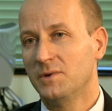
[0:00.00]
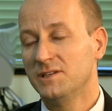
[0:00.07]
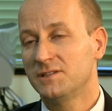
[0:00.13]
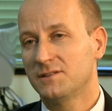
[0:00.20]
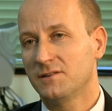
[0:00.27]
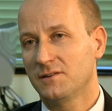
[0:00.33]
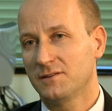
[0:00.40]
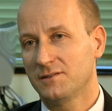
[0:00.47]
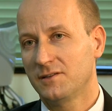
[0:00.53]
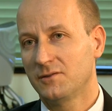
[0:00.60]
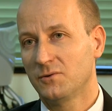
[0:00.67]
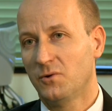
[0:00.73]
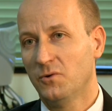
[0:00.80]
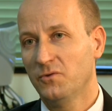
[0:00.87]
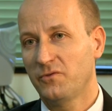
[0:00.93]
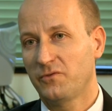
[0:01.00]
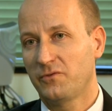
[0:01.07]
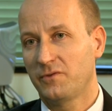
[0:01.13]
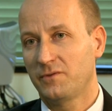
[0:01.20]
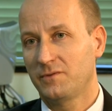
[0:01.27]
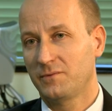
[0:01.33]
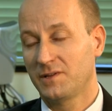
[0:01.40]
We started
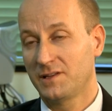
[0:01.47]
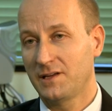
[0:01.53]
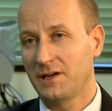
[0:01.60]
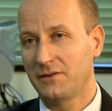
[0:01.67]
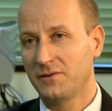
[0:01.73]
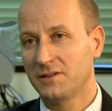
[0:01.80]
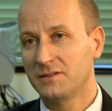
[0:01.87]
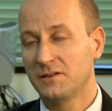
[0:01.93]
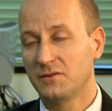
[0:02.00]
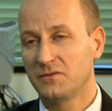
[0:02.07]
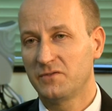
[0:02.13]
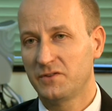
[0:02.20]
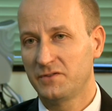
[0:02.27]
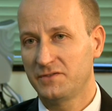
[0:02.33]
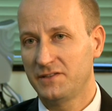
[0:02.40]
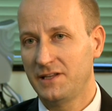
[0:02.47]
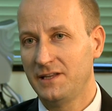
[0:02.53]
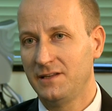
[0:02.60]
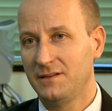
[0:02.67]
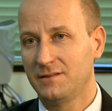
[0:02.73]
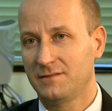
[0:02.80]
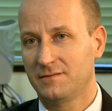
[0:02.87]
off with
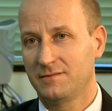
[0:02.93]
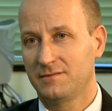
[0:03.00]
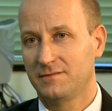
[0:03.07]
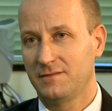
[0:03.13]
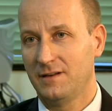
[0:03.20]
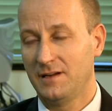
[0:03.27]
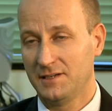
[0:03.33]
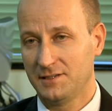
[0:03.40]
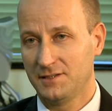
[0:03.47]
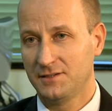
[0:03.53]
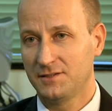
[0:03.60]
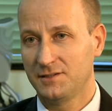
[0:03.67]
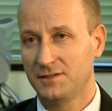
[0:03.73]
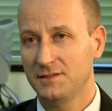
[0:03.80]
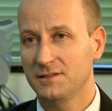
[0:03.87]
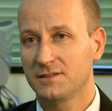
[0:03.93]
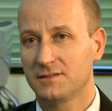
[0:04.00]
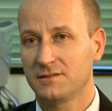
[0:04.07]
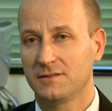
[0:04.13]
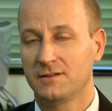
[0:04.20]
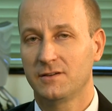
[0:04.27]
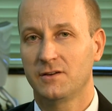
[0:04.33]
150
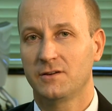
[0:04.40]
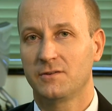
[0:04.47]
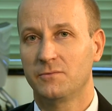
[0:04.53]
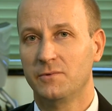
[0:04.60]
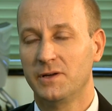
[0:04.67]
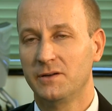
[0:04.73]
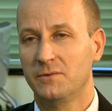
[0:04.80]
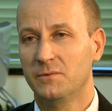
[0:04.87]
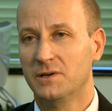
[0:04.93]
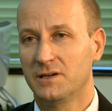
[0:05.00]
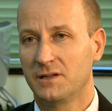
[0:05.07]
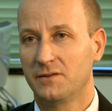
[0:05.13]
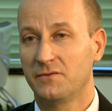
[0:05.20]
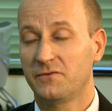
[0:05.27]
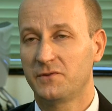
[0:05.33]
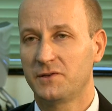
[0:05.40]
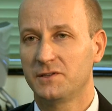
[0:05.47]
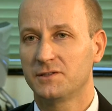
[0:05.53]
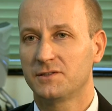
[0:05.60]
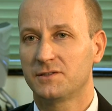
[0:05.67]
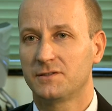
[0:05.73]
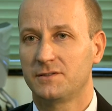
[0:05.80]
licenses. We were the
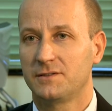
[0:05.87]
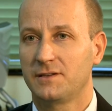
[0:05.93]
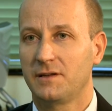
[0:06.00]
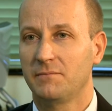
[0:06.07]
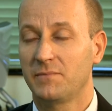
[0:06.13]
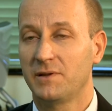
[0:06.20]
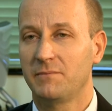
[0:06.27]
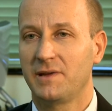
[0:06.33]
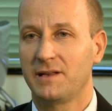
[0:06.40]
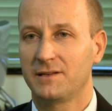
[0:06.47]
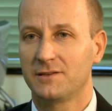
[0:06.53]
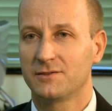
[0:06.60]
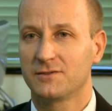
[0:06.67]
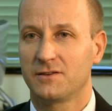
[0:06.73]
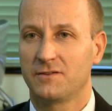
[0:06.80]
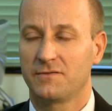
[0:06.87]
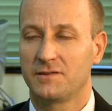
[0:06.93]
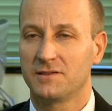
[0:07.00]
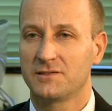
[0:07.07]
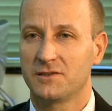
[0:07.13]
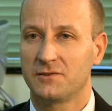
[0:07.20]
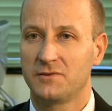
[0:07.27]
first implementers of
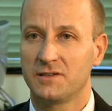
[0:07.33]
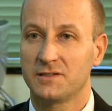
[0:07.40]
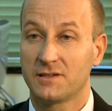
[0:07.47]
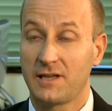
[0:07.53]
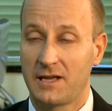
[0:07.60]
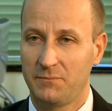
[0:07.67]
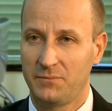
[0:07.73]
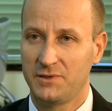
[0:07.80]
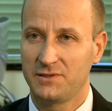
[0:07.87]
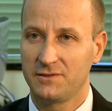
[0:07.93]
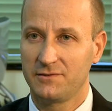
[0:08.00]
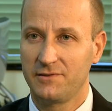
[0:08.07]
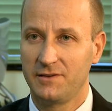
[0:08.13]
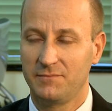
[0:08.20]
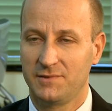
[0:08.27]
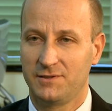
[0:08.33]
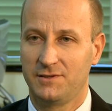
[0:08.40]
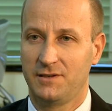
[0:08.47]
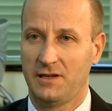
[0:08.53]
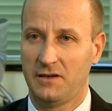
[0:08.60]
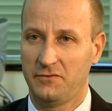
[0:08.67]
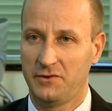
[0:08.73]
the Citrix campus
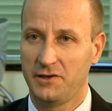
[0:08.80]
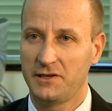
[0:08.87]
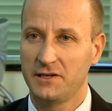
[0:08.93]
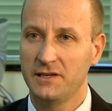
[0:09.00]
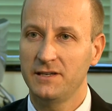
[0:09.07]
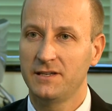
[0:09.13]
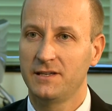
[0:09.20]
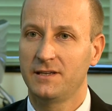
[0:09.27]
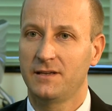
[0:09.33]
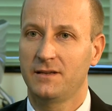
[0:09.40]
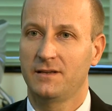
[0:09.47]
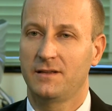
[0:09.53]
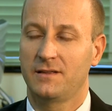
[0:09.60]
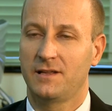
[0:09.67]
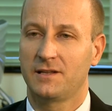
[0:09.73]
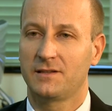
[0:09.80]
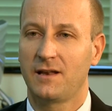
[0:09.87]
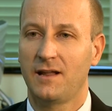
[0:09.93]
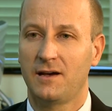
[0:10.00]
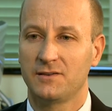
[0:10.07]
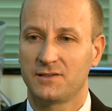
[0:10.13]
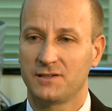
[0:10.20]
agreement in Africa. That
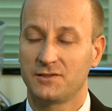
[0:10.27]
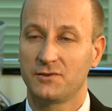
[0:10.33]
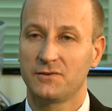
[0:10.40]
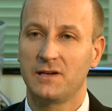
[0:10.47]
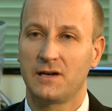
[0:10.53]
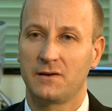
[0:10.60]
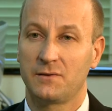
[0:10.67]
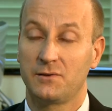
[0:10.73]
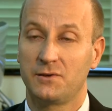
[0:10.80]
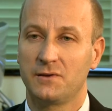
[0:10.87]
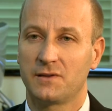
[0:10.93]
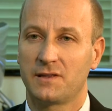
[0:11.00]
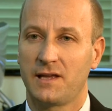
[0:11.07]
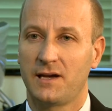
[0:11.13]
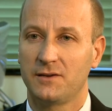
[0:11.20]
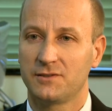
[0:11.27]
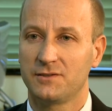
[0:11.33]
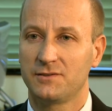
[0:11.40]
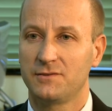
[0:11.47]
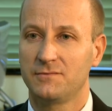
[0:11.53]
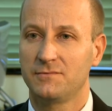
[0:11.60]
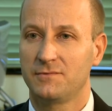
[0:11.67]
allows us to go to
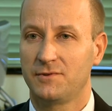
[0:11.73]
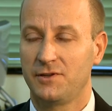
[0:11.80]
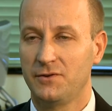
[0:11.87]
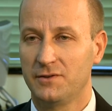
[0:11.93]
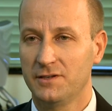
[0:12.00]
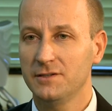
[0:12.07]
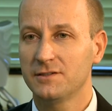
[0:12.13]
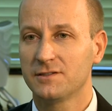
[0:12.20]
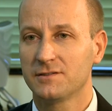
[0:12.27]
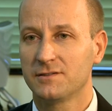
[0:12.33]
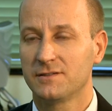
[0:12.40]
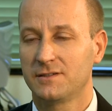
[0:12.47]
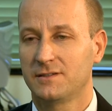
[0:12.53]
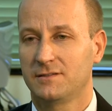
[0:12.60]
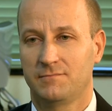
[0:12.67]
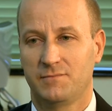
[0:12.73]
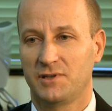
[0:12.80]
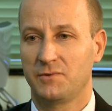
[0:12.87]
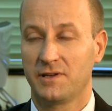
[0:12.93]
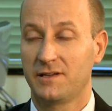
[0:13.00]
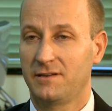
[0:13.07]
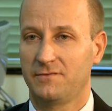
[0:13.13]
1,000 units,
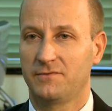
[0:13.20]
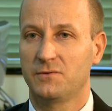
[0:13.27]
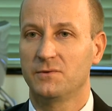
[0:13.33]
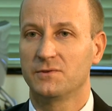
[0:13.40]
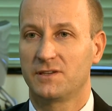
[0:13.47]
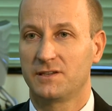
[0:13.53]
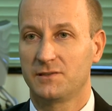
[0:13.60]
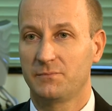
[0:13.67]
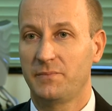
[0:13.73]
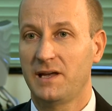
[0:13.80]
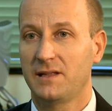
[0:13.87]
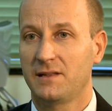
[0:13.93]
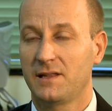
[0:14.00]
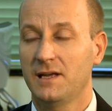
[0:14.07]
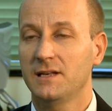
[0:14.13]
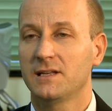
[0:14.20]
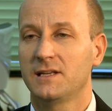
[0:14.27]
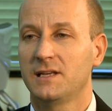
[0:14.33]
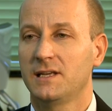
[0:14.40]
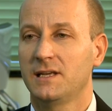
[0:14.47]
but we can of course expand that.